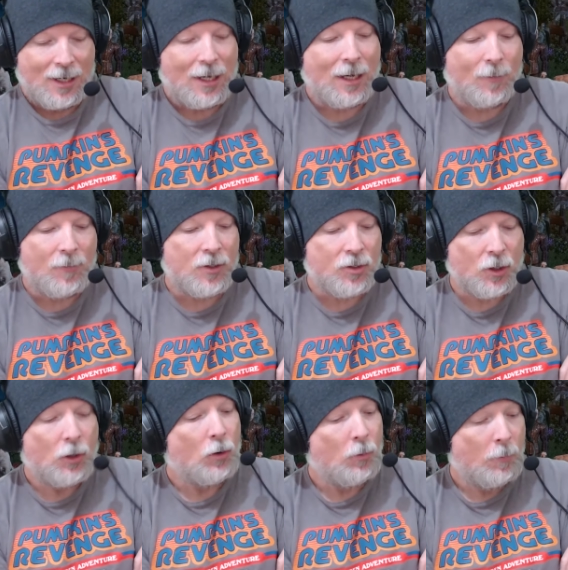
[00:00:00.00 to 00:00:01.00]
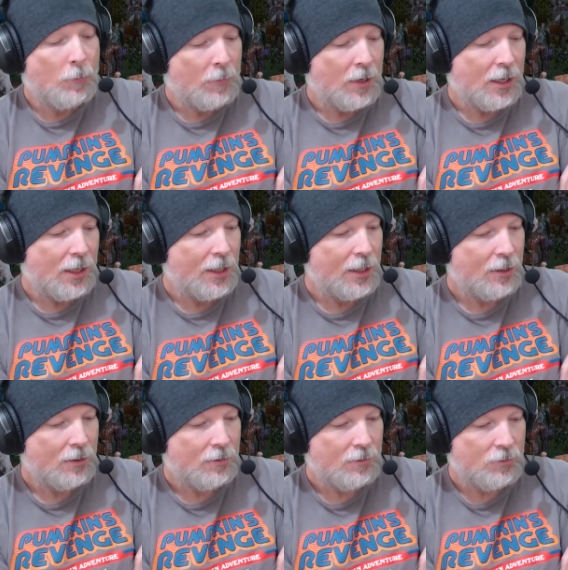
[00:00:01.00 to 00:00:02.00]
Um, so my
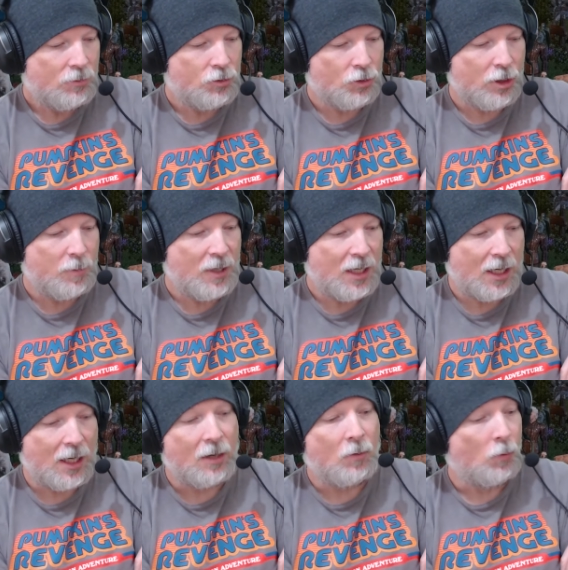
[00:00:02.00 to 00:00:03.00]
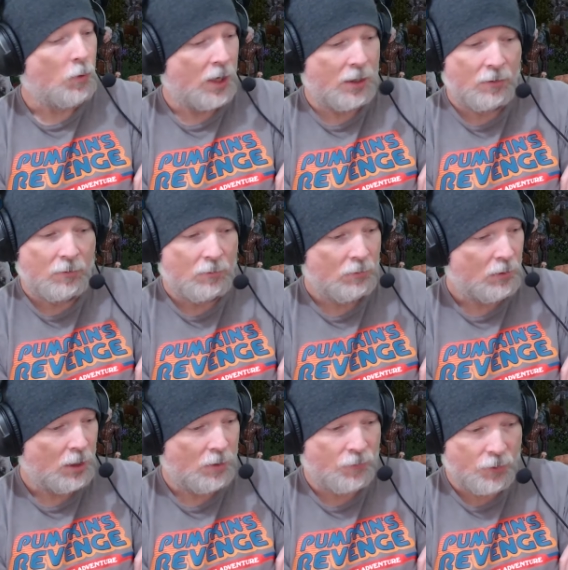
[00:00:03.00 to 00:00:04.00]
journey began when
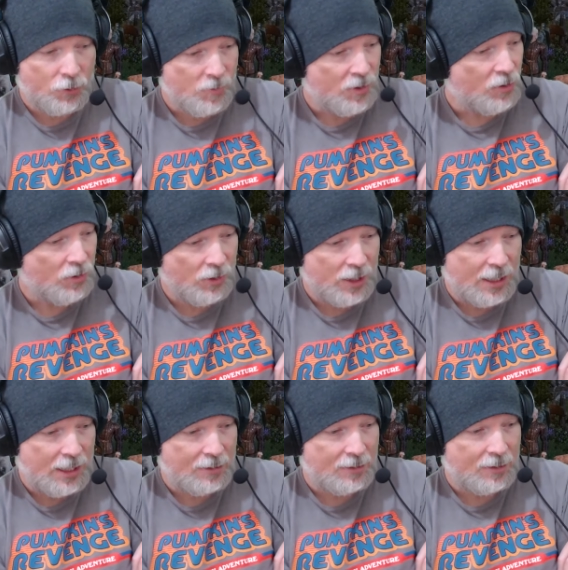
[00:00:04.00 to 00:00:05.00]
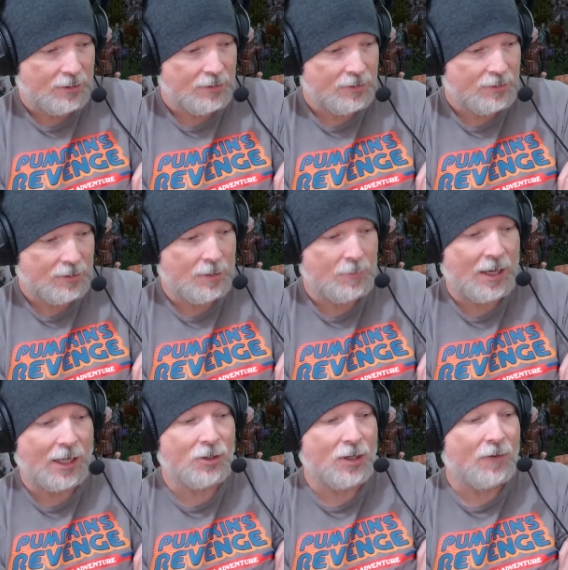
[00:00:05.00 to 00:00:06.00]
it first went into early access. Um, I
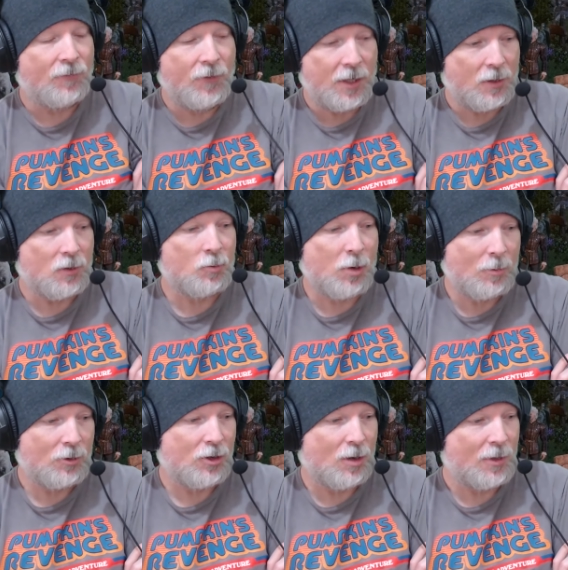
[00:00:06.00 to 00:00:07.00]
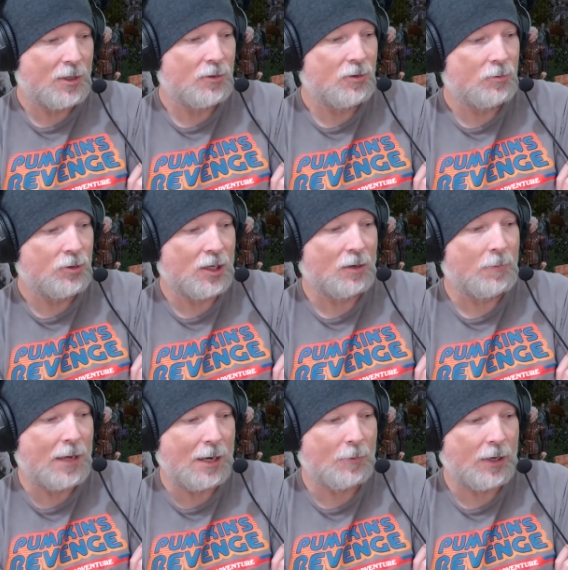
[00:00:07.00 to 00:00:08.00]
actually have videos published on my YouTube channel
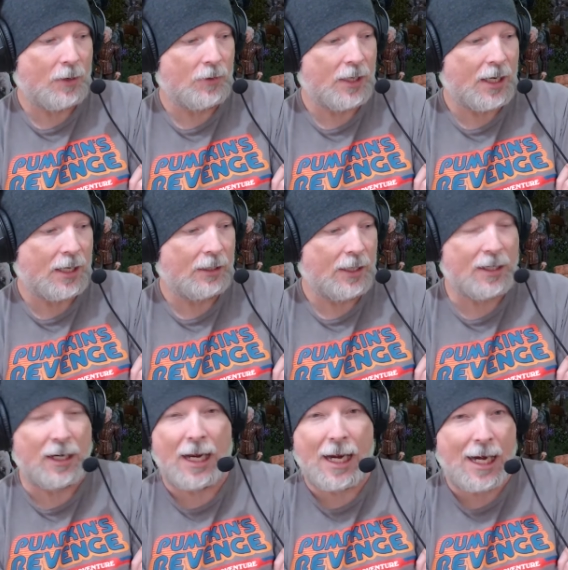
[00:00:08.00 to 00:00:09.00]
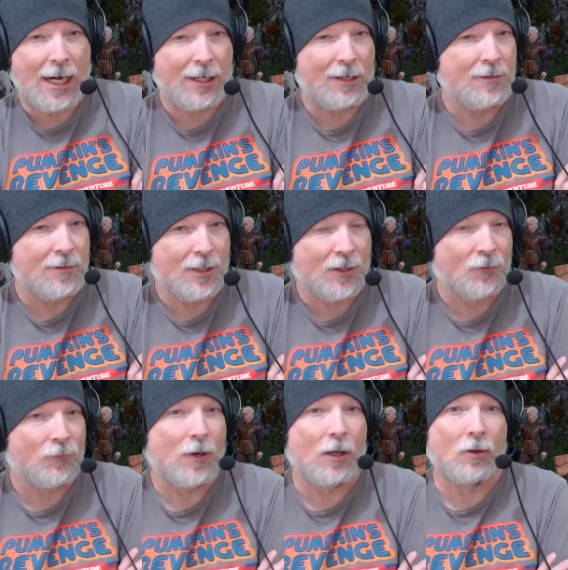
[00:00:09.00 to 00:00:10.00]
back when I only had like eighty-six
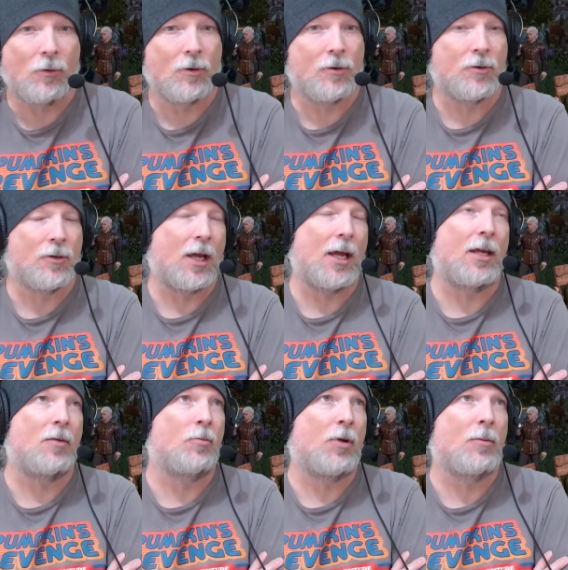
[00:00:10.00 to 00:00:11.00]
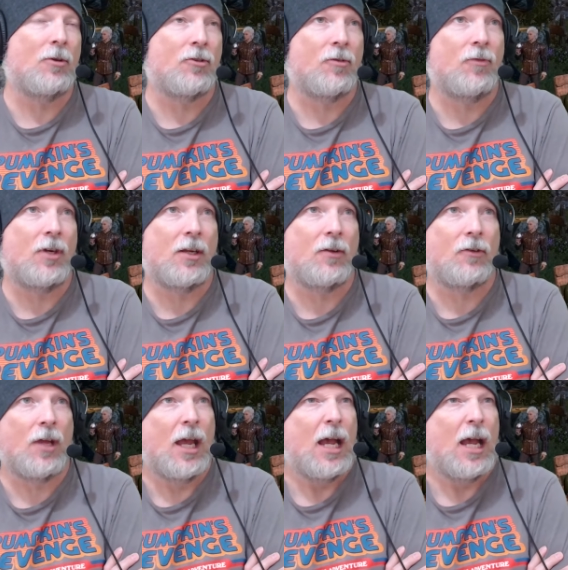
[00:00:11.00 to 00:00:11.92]
followers. I had published some videos,